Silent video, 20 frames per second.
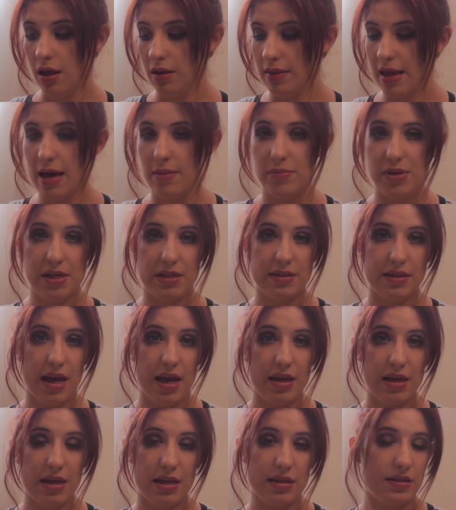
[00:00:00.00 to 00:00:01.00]
That being
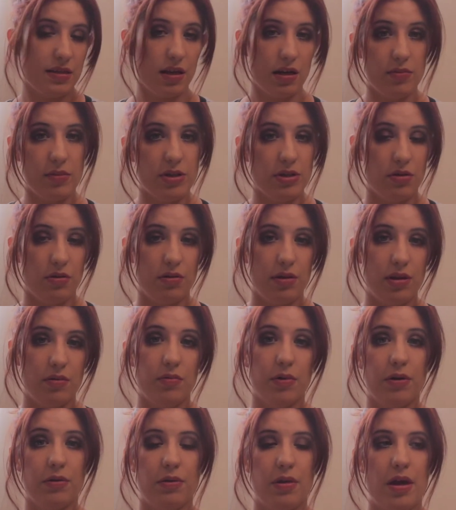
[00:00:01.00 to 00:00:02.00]
said, it's going to be totally
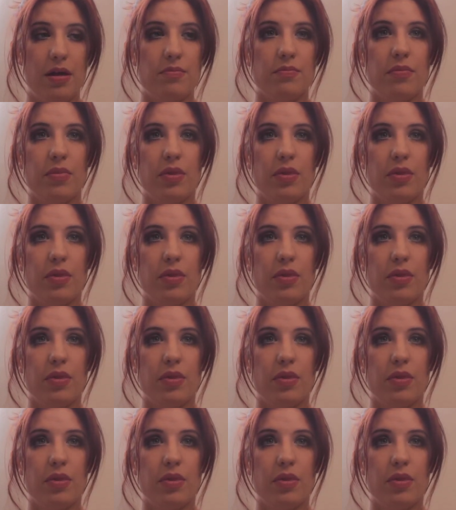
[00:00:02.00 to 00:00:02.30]
worth it.